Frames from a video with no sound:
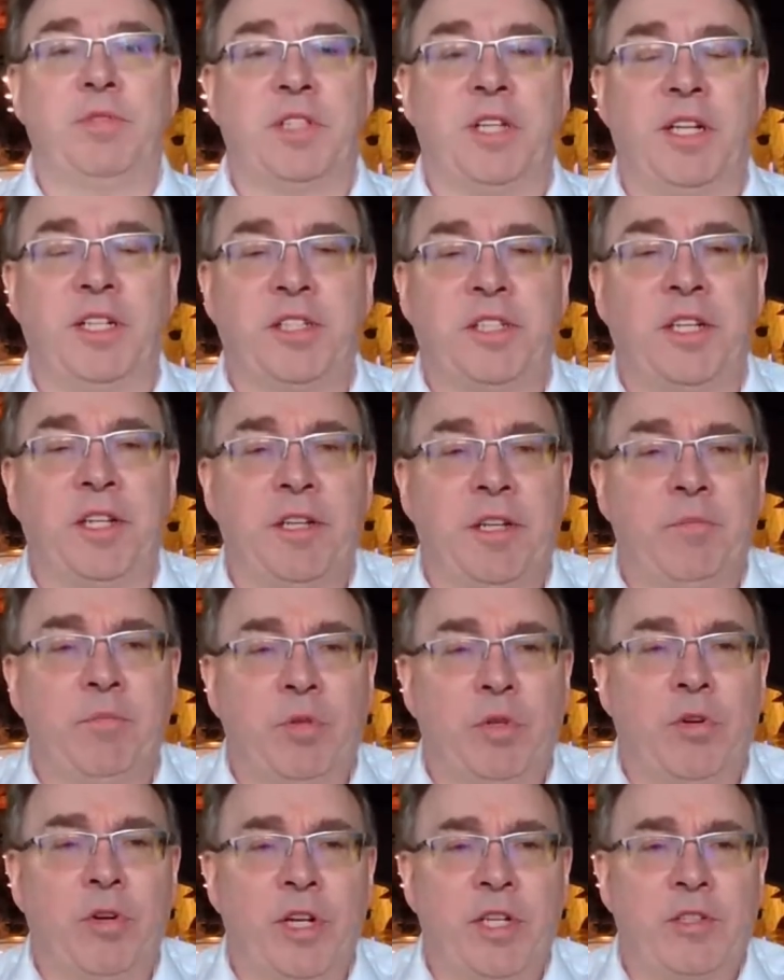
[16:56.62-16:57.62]
solicit
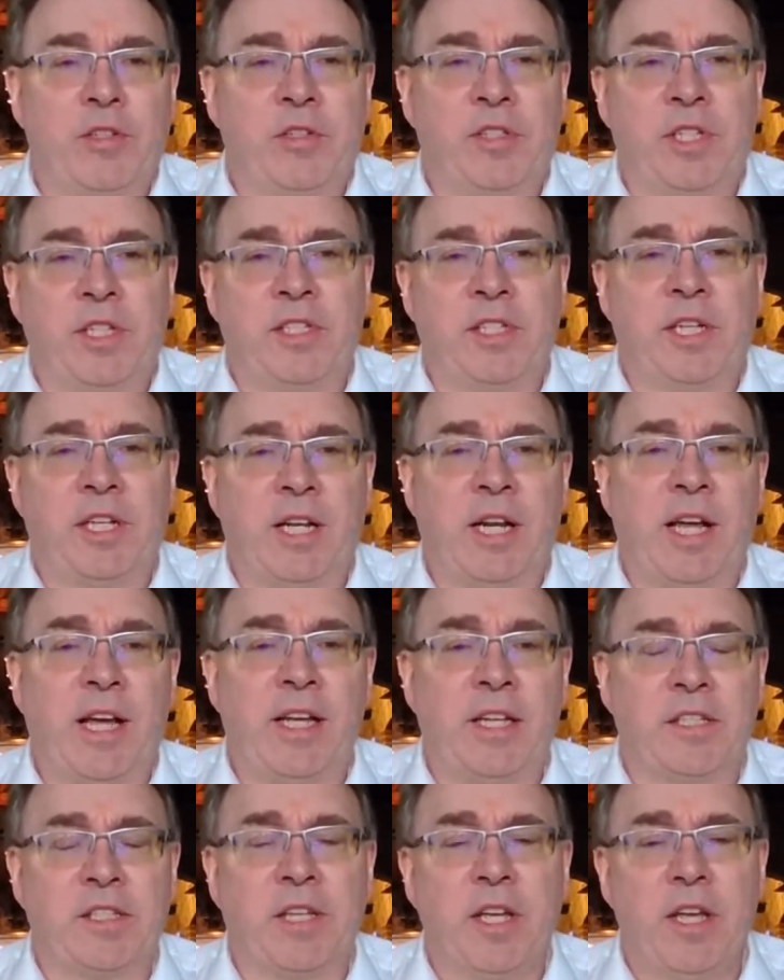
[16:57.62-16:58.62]
employees or solicit
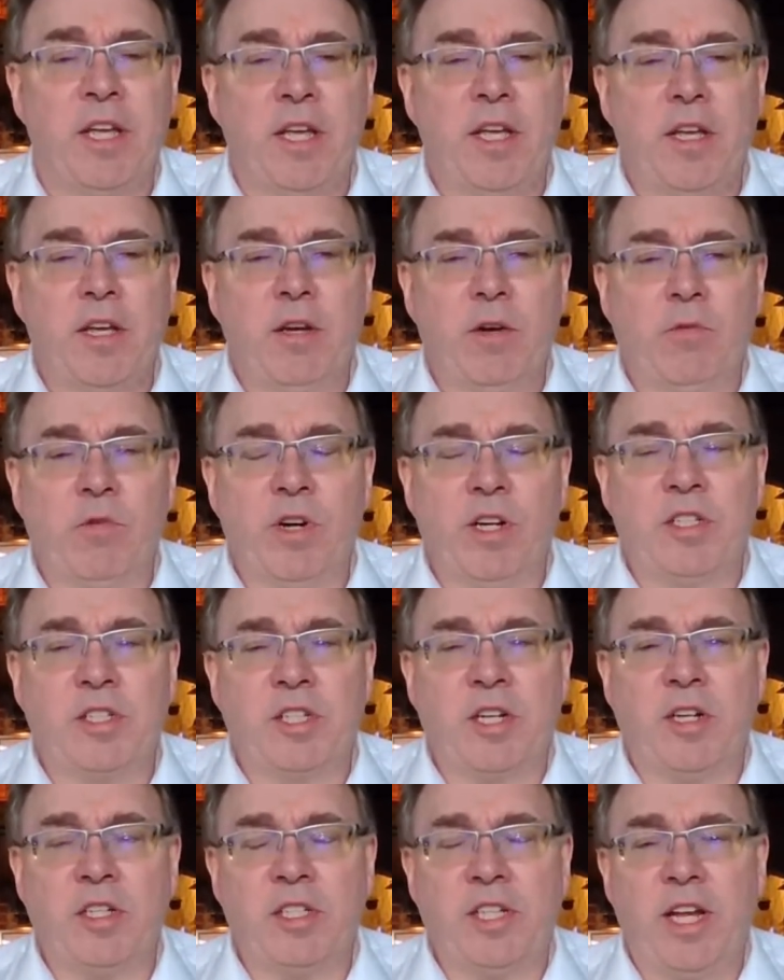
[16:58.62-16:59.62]
clients. Where it
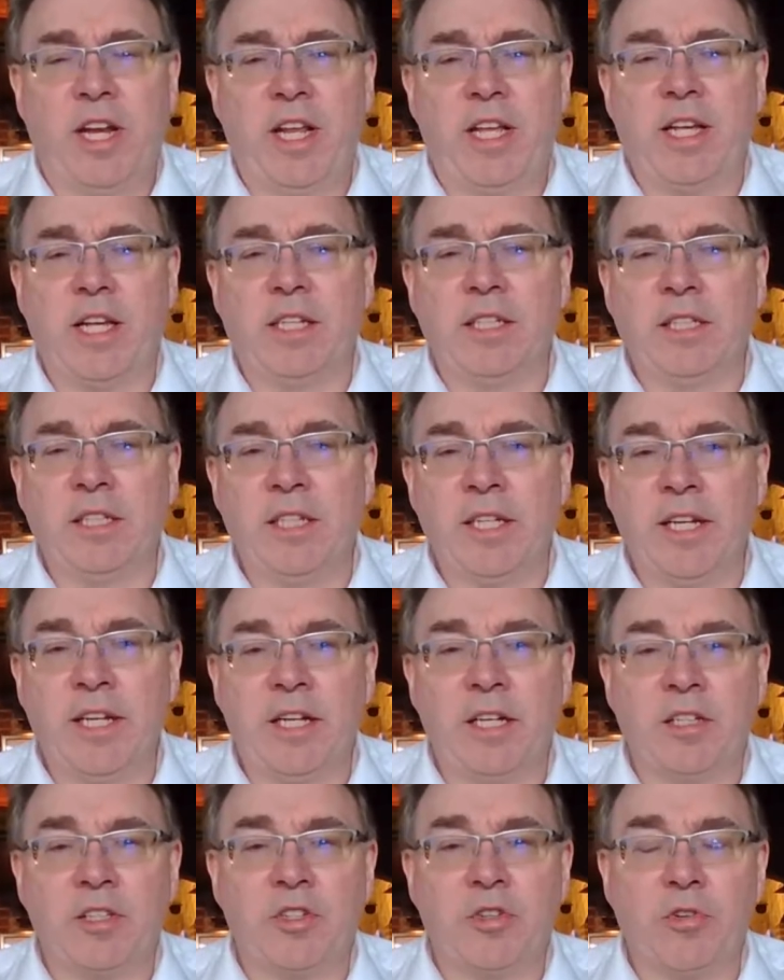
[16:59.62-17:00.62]
starts getting a
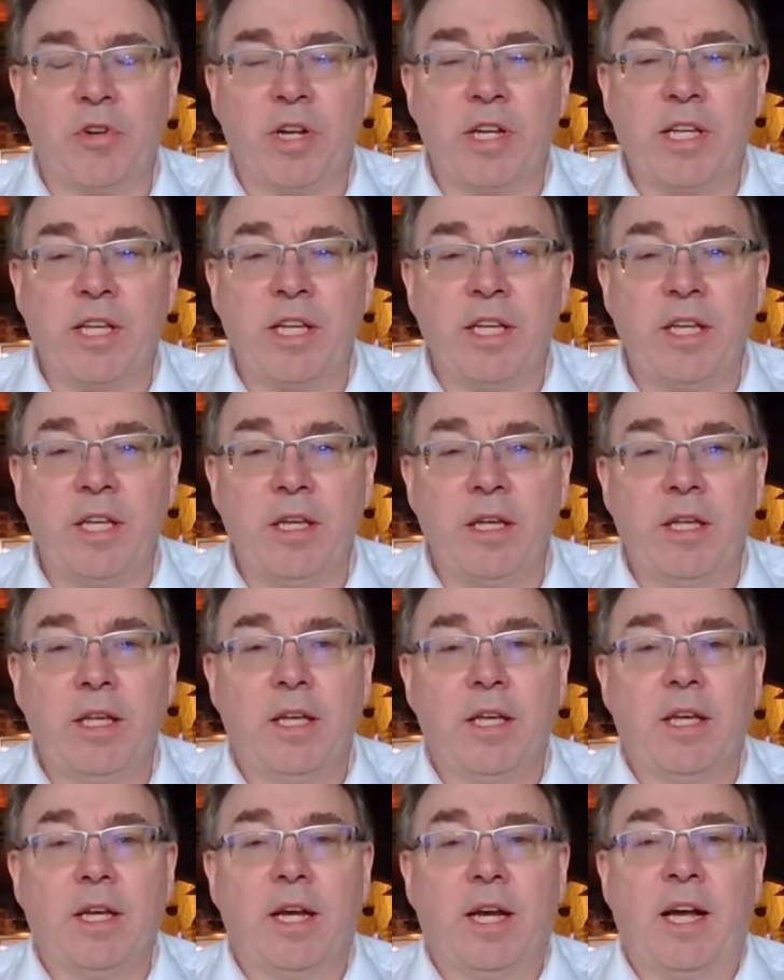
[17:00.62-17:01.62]
little tricky
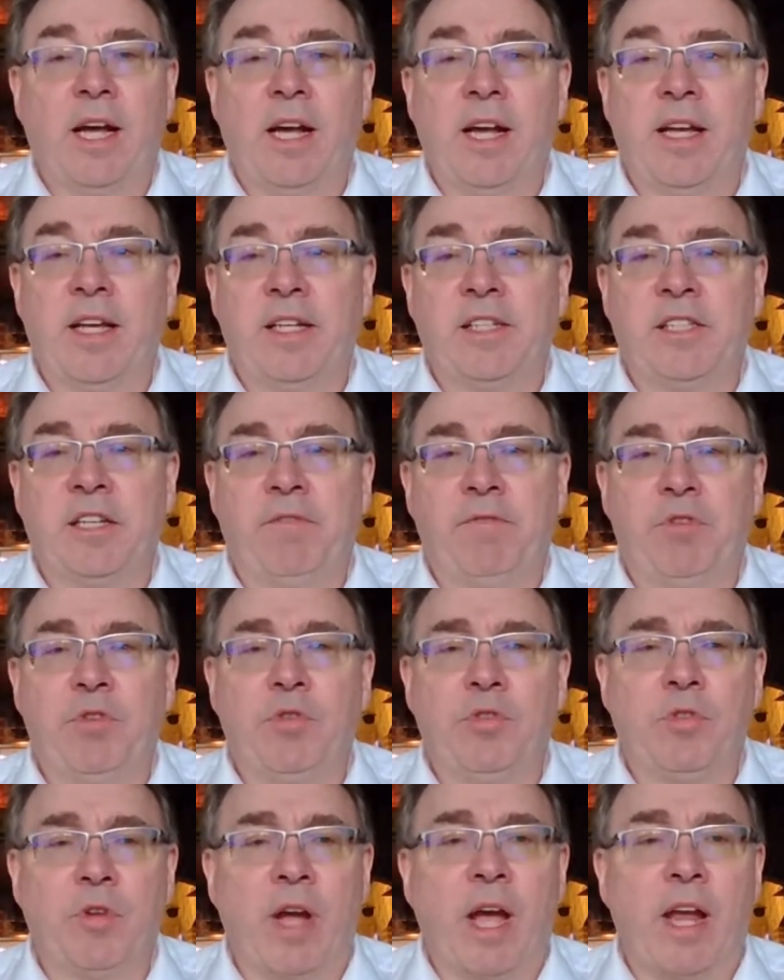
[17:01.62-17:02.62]
is if
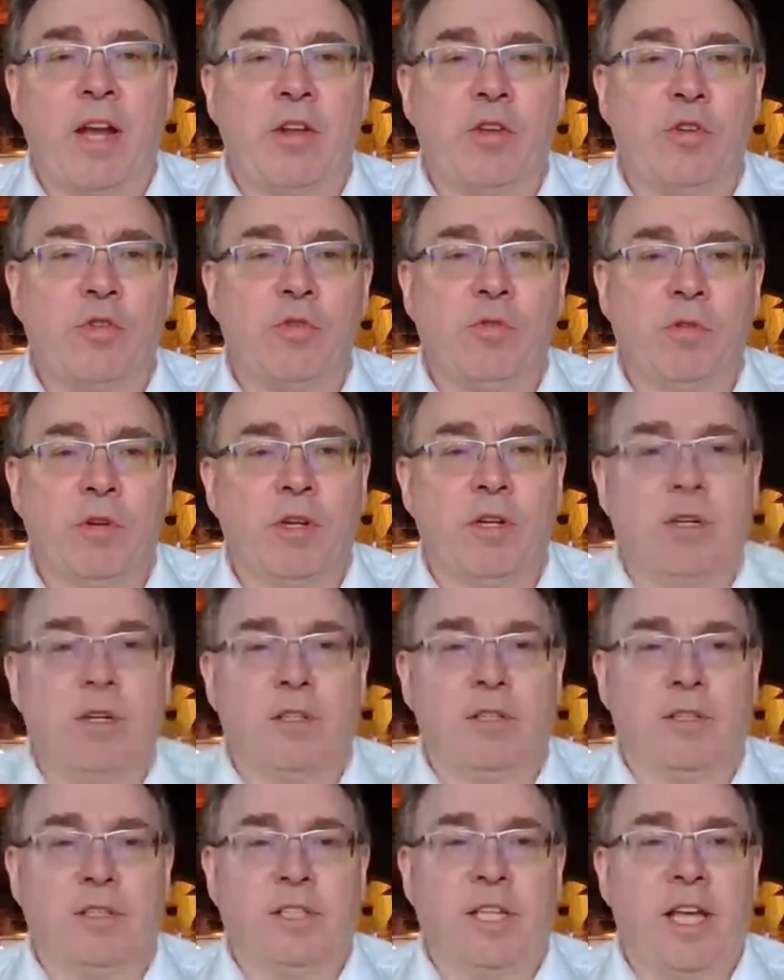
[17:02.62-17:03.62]
you try to
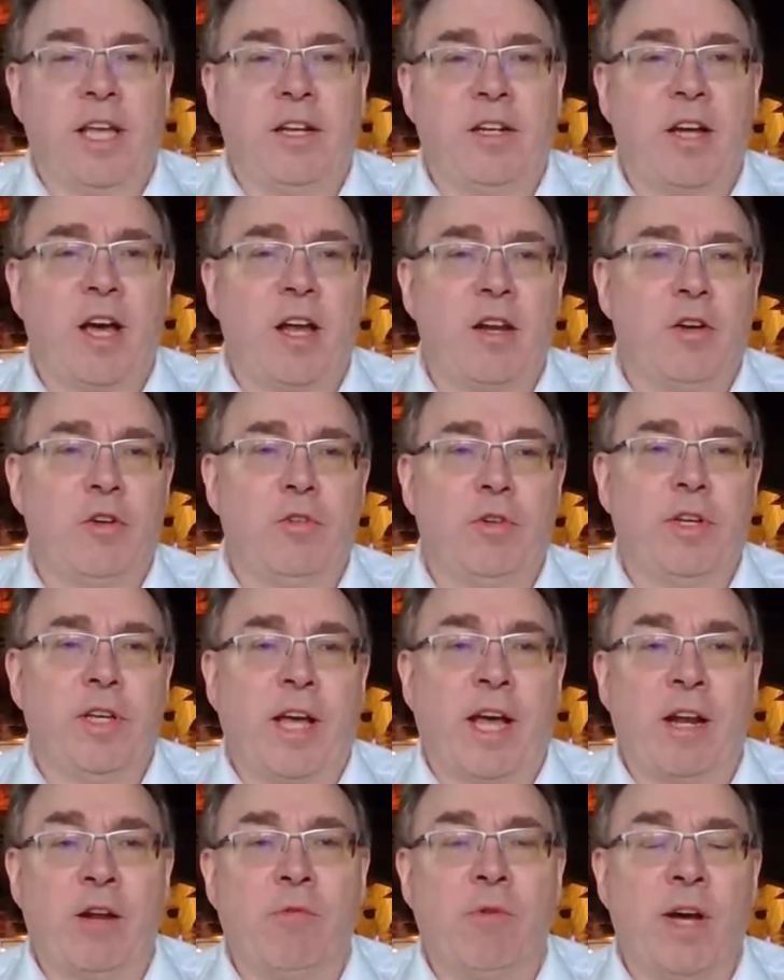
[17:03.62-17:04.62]
say, not
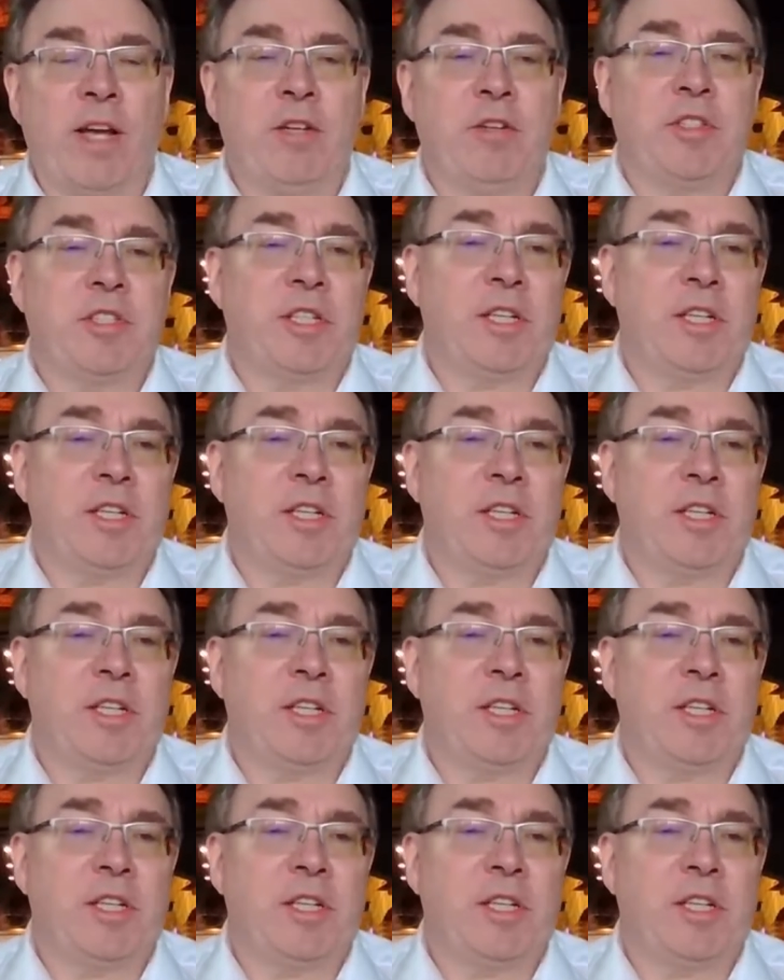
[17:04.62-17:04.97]
only I don't want